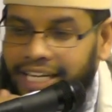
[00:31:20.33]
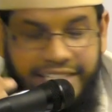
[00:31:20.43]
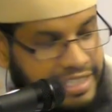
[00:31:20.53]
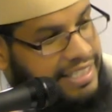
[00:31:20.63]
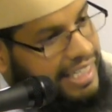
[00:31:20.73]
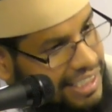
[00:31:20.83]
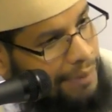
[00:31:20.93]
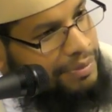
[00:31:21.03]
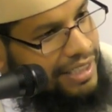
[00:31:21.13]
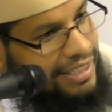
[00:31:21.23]
It is
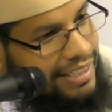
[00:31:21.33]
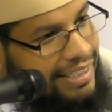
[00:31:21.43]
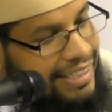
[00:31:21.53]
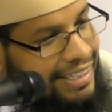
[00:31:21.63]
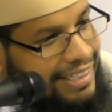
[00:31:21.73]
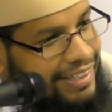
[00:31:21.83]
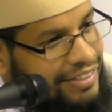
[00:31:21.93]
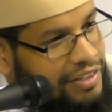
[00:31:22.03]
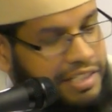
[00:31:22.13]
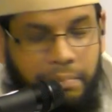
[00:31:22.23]
accepted.
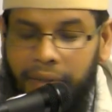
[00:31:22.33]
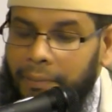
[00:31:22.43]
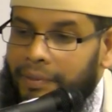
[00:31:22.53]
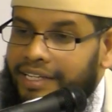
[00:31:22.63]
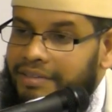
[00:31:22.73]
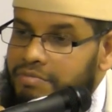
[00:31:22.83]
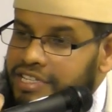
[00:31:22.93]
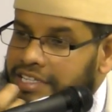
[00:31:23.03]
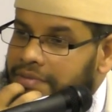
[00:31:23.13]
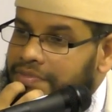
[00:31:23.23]
So some people, some
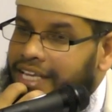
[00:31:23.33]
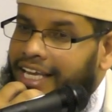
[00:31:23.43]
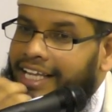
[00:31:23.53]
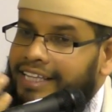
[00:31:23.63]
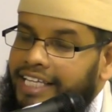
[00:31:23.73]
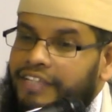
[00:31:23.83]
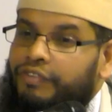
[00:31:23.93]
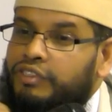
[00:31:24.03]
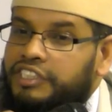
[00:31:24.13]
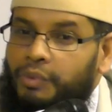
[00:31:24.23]
Muslims, they
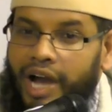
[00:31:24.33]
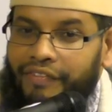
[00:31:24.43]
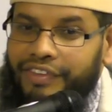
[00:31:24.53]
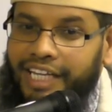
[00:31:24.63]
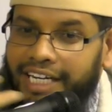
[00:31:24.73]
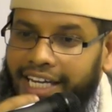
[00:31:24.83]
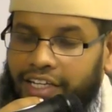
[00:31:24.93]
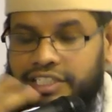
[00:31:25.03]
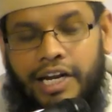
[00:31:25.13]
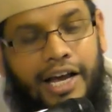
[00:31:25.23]
divorced their wife on that day. I
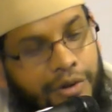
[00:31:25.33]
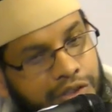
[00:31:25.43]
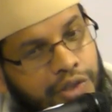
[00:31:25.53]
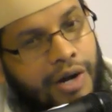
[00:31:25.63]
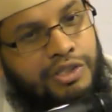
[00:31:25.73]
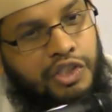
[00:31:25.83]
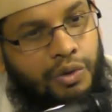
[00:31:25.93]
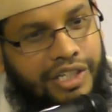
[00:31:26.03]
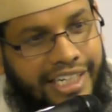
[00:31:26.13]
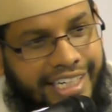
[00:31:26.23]
said, like, I'm sorry, I was
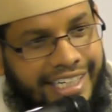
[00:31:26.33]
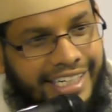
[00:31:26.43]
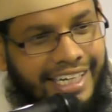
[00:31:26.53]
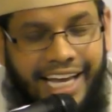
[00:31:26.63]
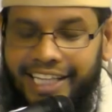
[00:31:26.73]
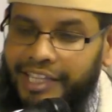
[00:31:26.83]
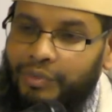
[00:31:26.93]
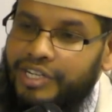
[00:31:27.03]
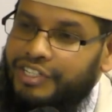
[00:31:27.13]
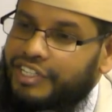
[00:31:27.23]
joking. And then they
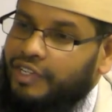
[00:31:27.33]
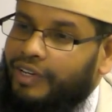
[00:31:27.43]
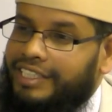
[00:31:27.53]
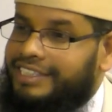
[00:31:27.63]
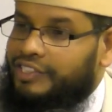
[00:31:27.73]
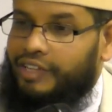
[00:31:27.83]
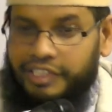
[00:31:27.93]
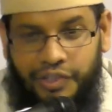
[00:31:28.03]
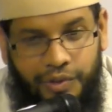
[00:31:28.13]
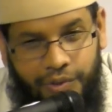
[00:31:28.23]
went to the scholar, and the scholar
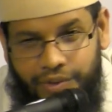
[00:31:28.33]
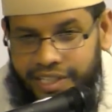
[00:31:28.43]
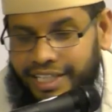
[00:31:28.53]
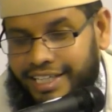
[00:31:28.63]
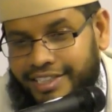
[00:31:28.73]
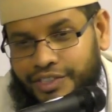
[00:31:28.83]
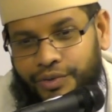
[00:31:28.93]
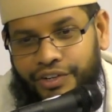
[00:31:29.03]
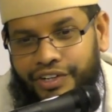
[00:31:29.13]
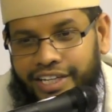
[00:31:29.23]
said, no,
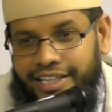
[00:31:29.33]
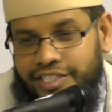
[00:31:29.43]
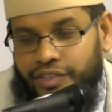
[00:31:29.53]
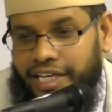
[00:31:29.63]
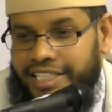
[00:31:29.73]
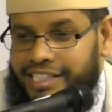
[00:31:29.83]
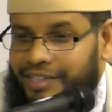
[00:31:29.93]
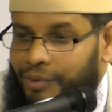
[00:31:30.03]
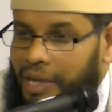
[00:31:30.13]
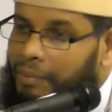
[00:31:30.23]
sorry, there's no
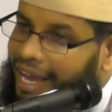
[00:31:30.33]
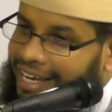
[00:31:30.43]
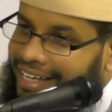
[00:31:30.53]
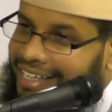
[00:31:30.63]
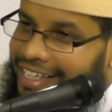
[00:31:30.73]
way back.